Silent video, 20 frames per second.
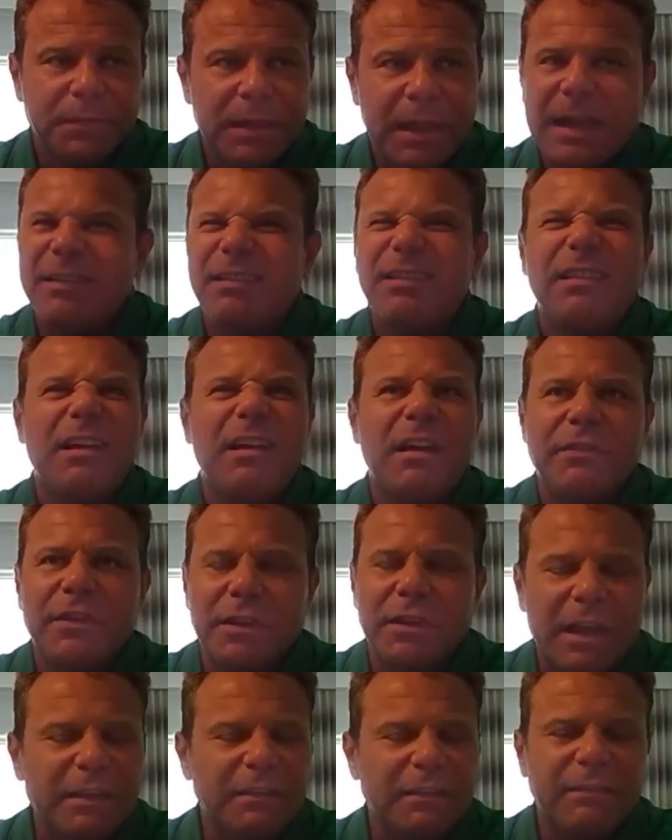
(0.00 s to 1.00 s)
I love
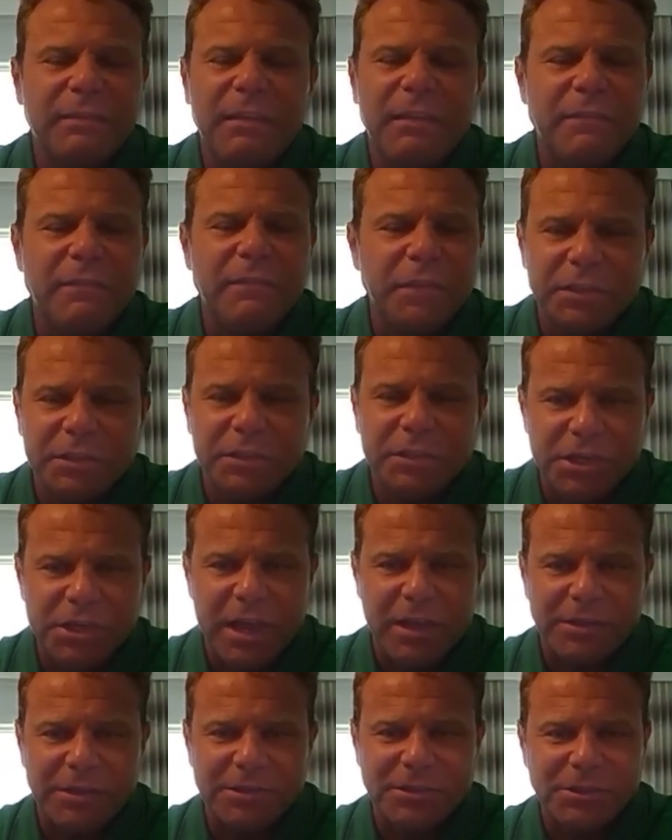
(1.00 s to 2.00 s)
it. I love a good
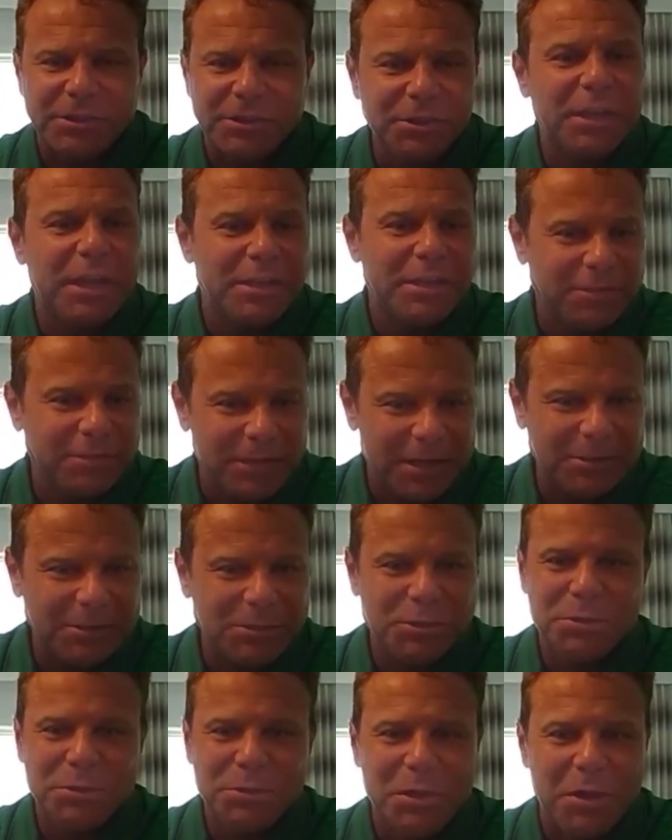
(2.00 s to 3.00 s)
challenge. As
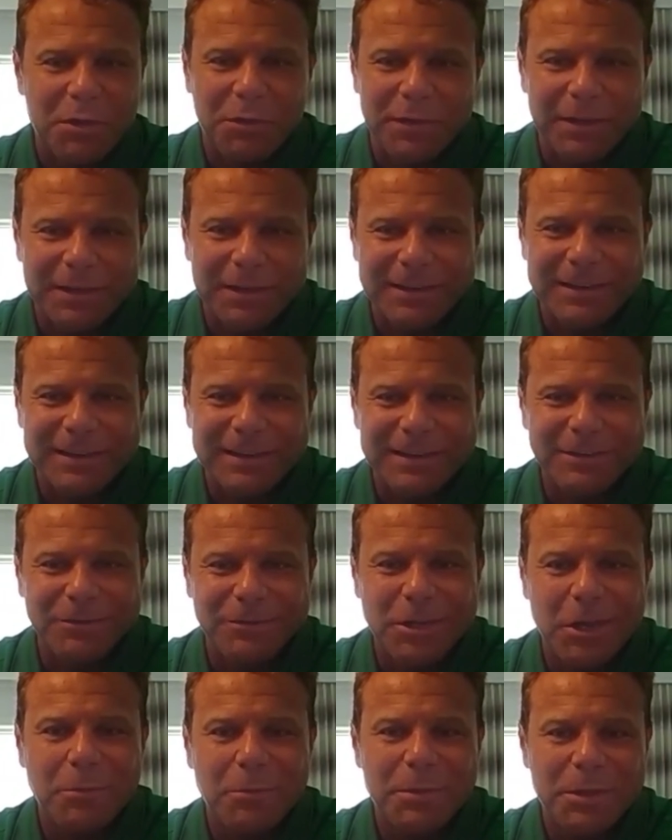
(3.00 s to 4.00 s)
you know, you
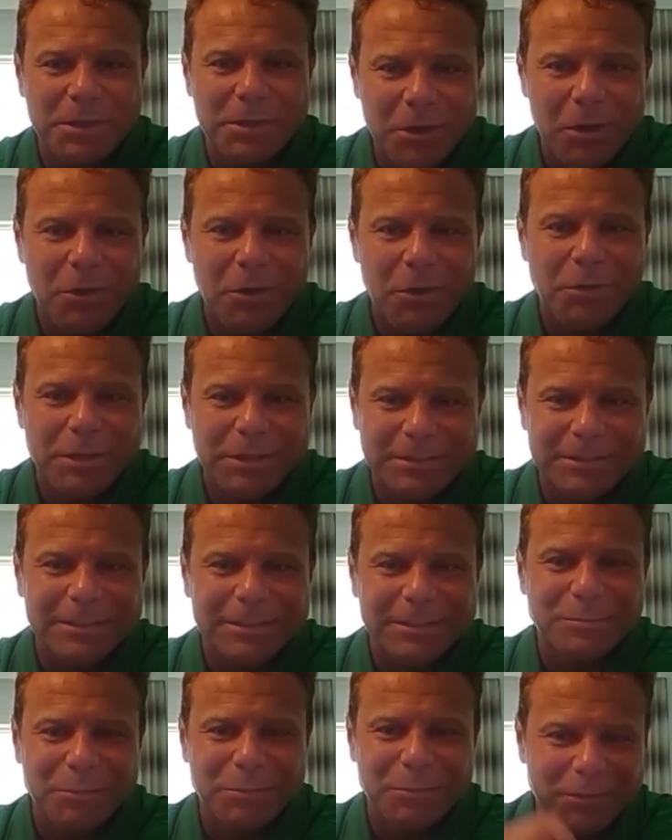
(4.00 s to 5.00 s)
tell me no,
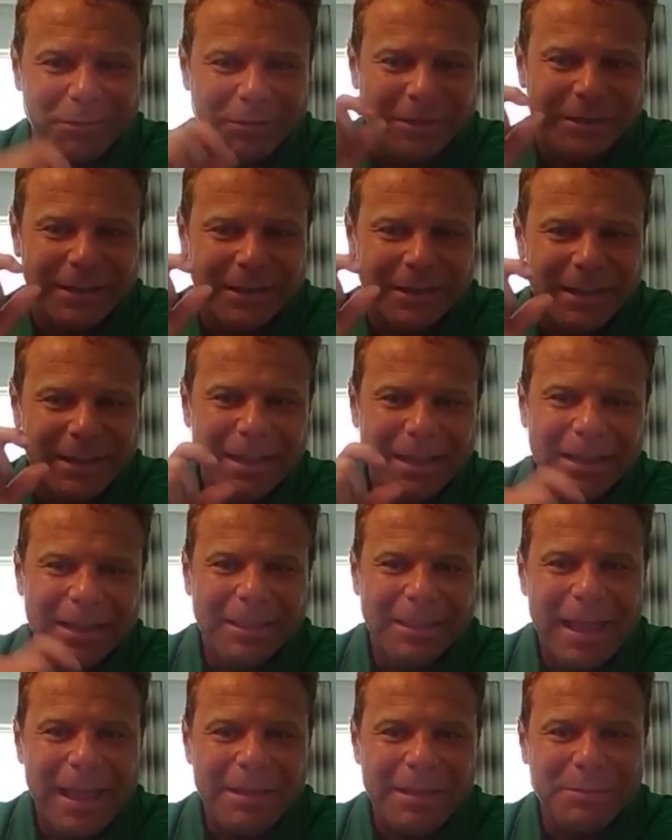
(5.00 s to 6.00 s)
we're only going to get
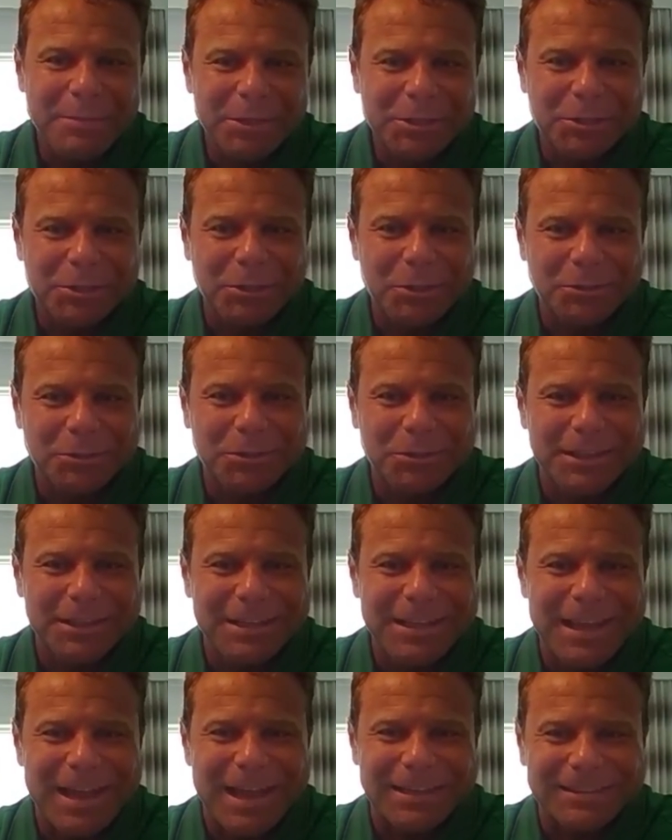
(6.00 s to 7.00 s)
that much closer to the
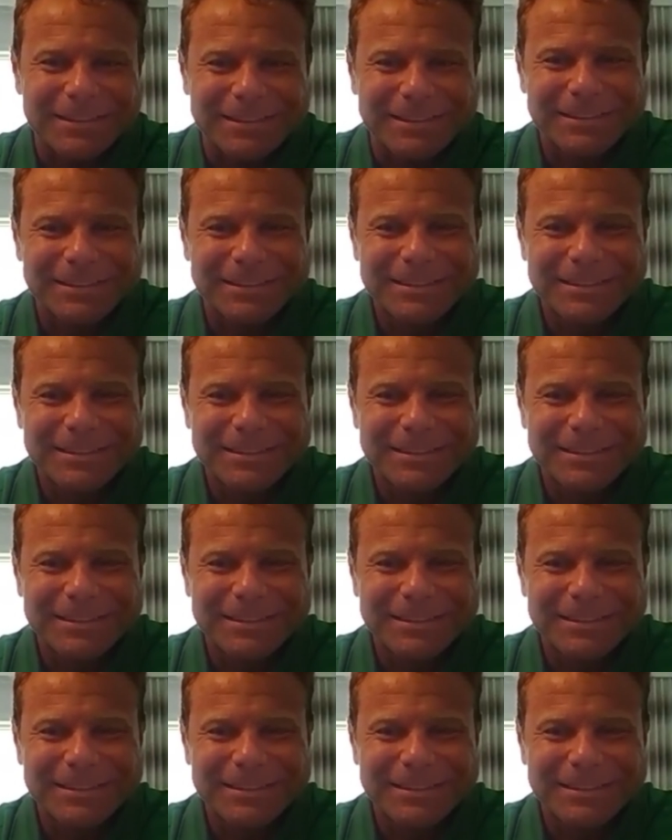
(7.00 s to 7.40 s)
yes.